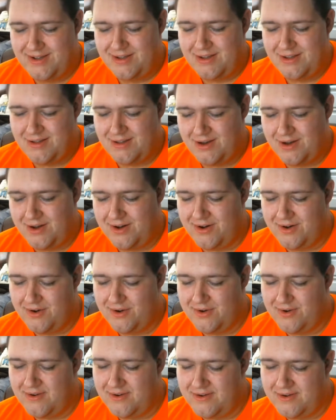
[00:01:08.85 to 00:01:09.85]

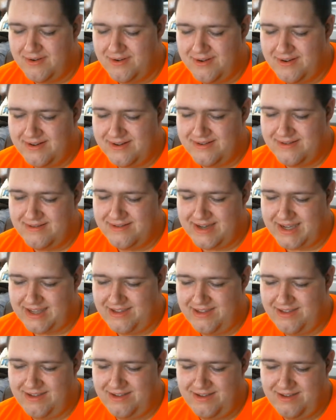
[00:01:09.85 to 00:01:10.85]
So, like
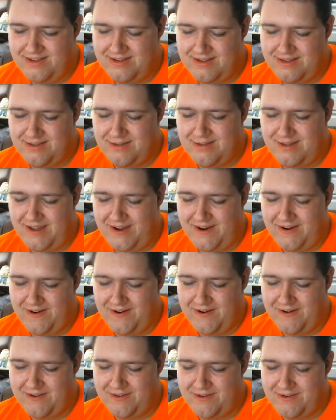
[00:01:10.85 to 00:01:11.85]
you can see
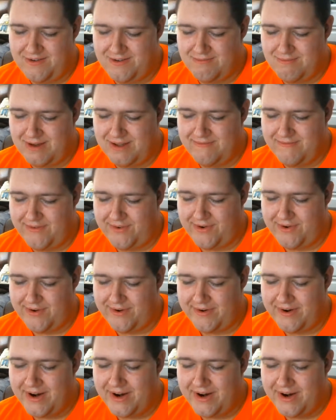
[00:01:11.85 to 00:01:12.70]
here, there's one for